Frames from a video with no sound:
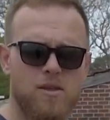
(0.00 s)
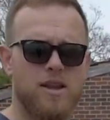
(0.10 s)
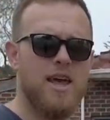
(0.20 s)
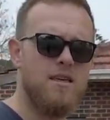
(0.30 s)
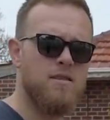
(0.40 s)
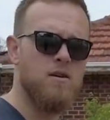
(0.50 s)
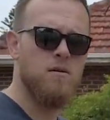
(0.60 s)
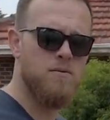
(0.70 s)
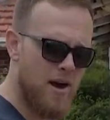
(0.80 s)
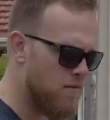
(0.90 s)
the least
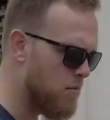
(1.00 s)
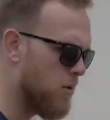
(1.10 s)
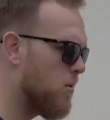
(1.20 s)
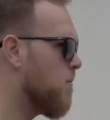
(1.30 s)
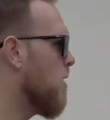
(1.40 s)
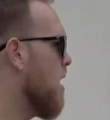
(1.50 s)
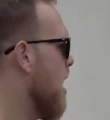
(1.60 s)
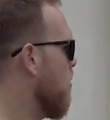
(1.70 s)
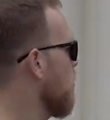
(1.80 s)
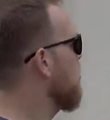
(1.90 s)
favourable.
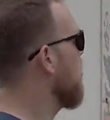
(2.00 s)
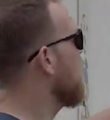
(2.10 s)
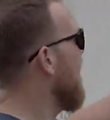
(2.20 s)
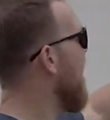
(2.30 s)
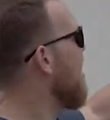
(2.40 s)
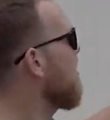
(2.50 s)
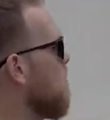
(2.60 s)
And also the house